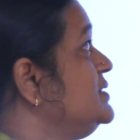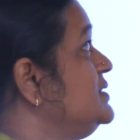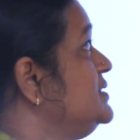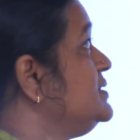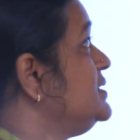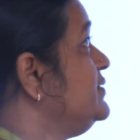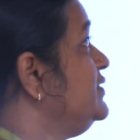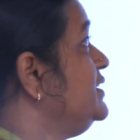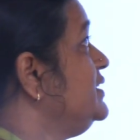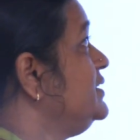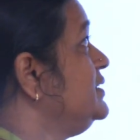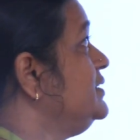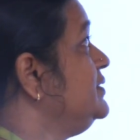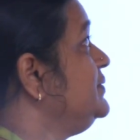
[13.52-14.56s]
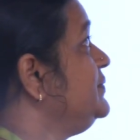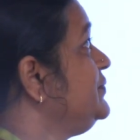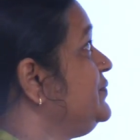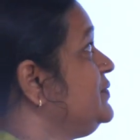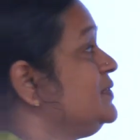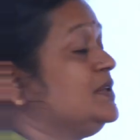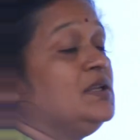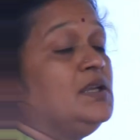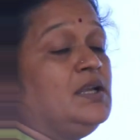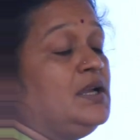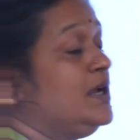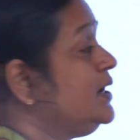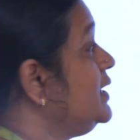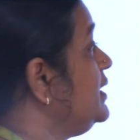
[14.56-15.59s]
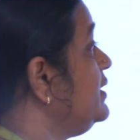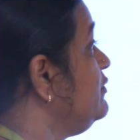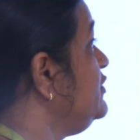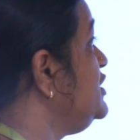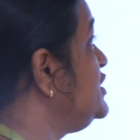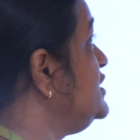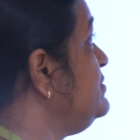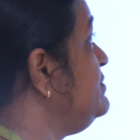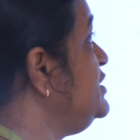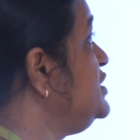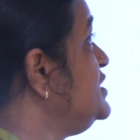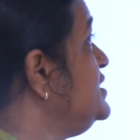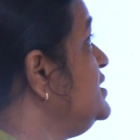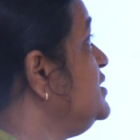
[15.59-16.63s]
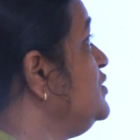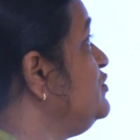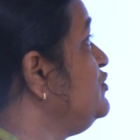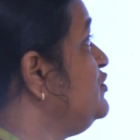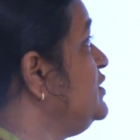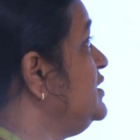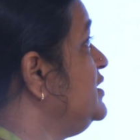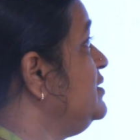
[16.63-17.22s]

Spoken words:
this is our mission of